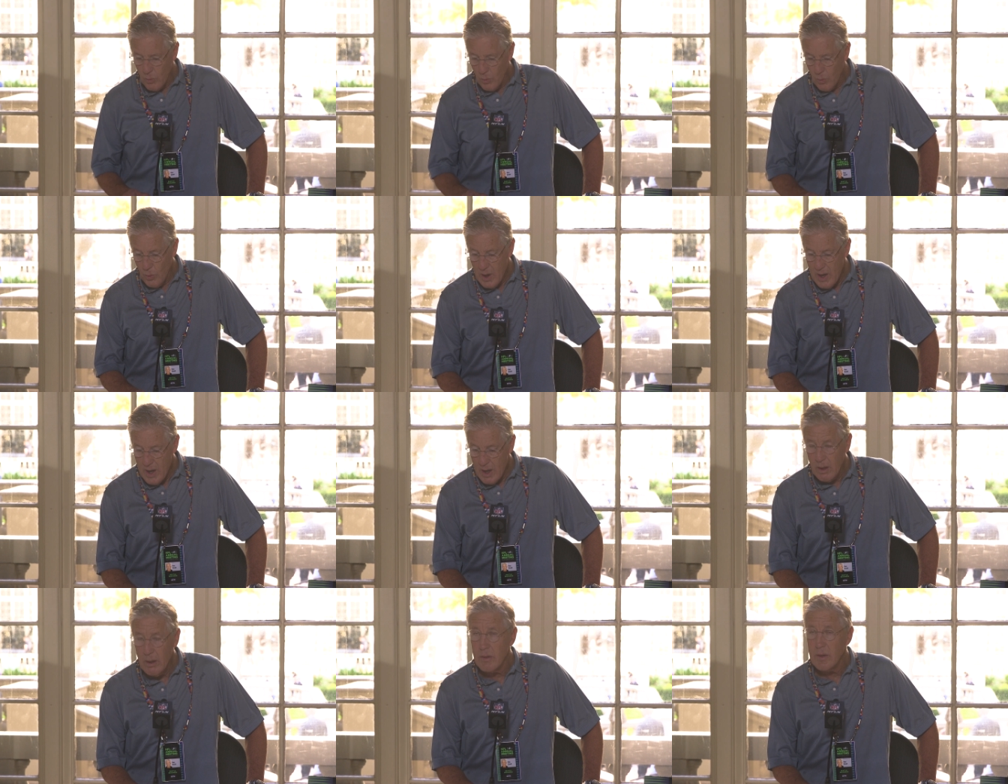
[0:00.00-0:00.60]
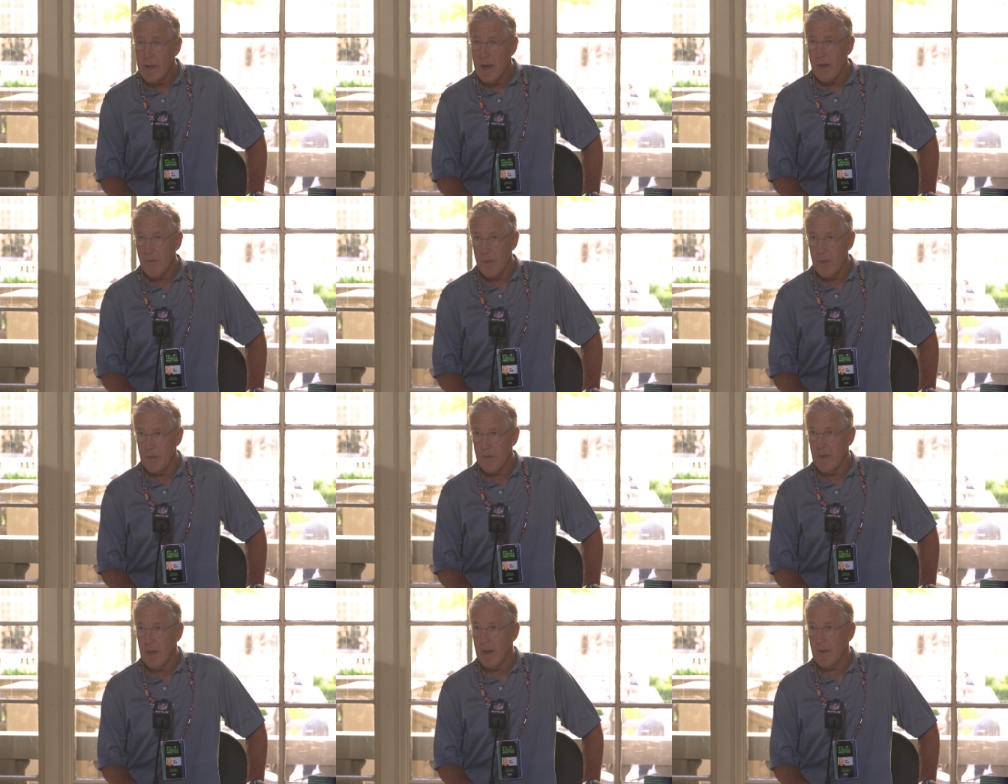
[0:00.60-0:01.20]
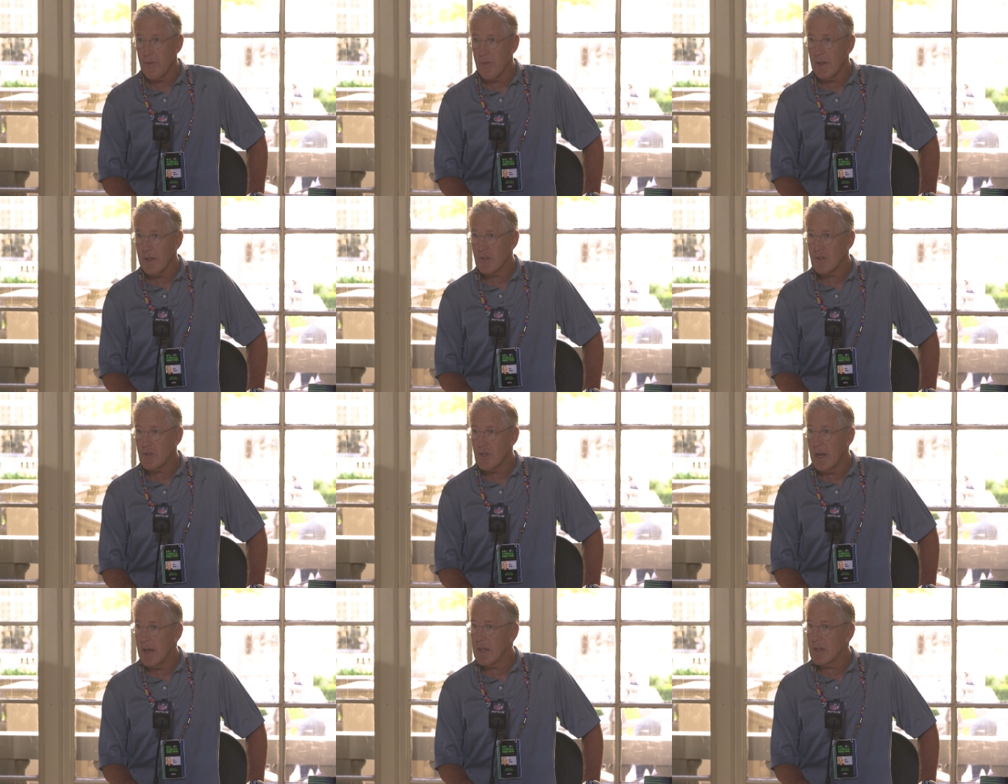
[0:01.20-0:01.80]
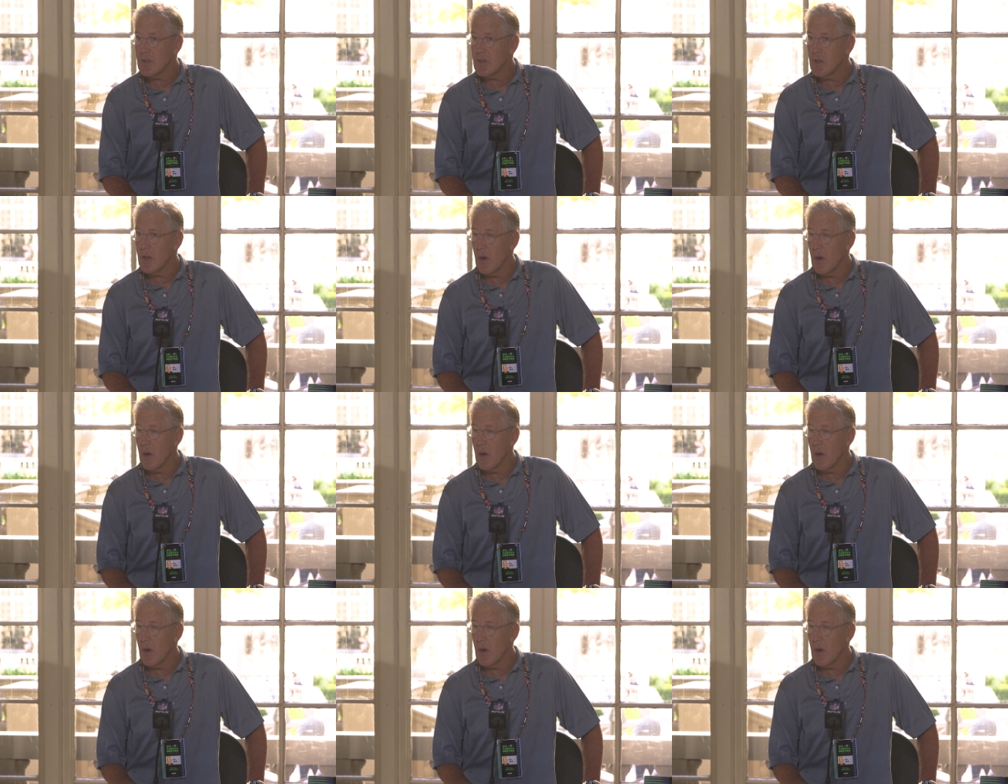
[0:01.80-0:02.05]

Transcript: Well, yeah, yeah, things changed.